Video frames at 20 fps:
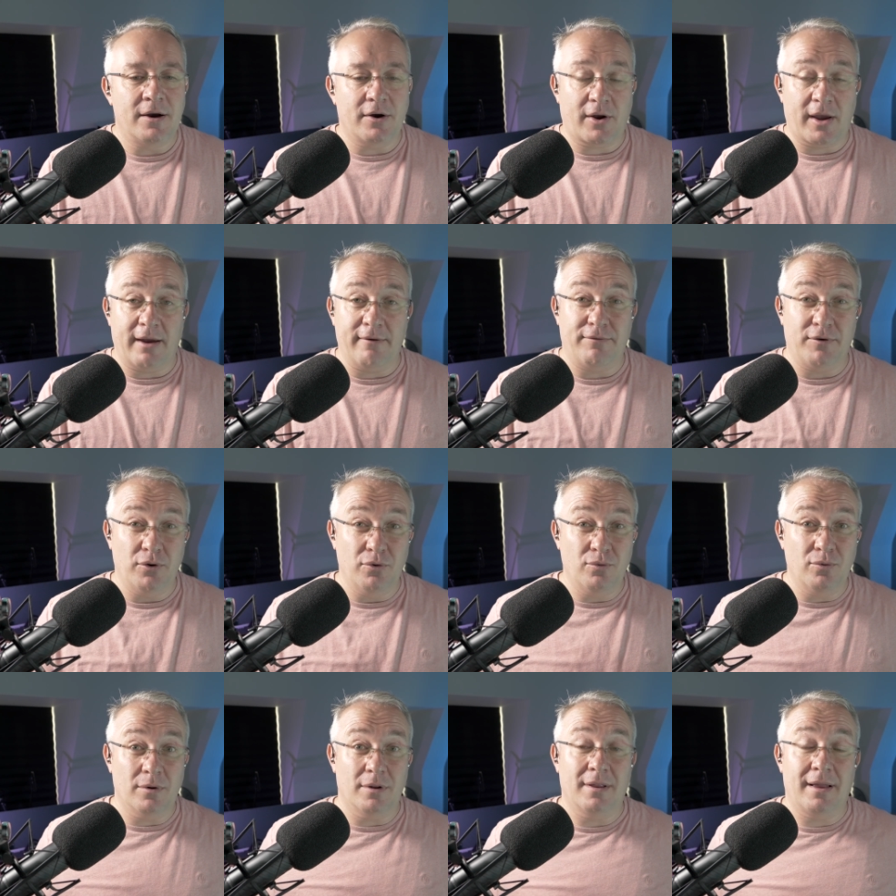Okay, if
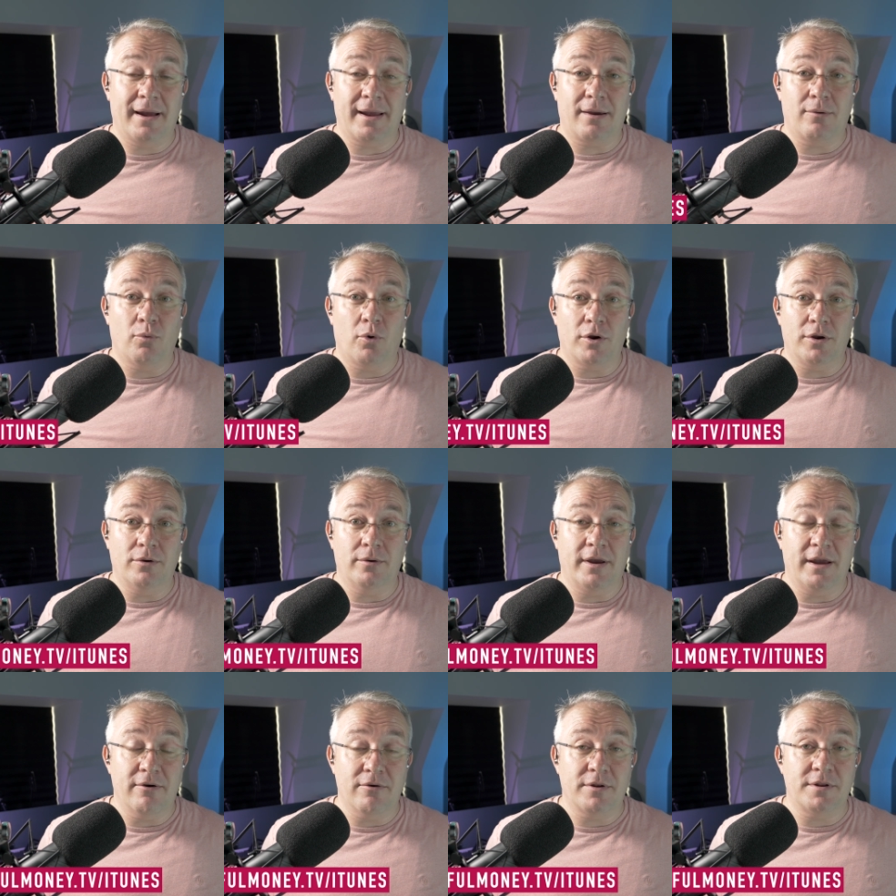you like what you
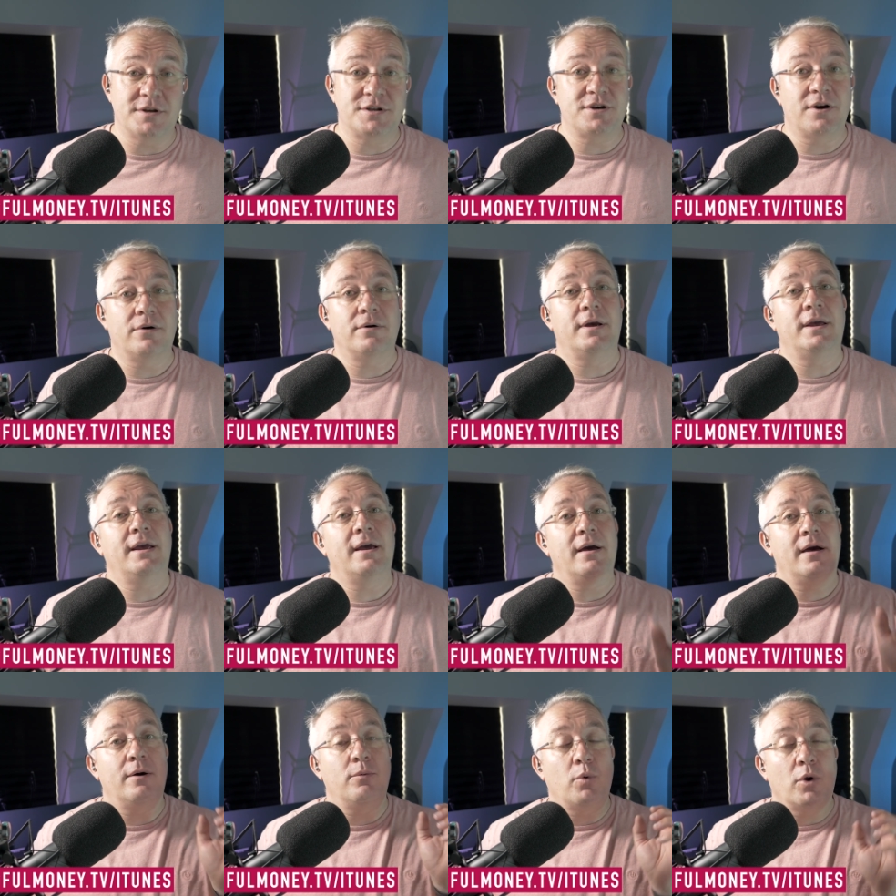hear on the show
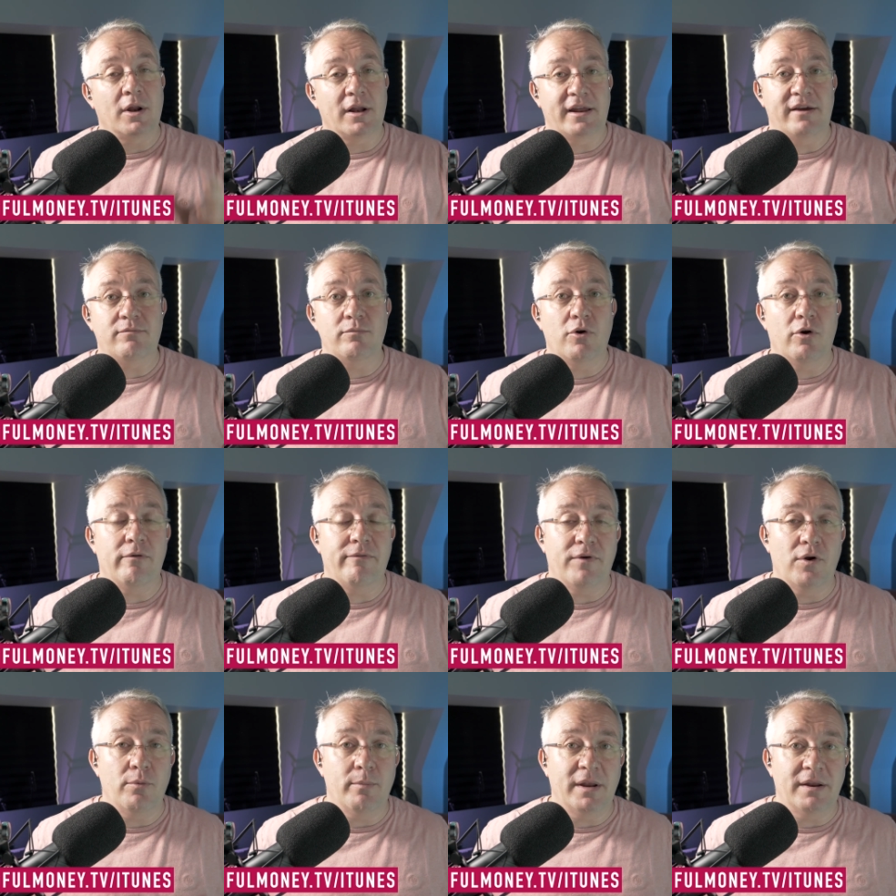here and want to leave me a review,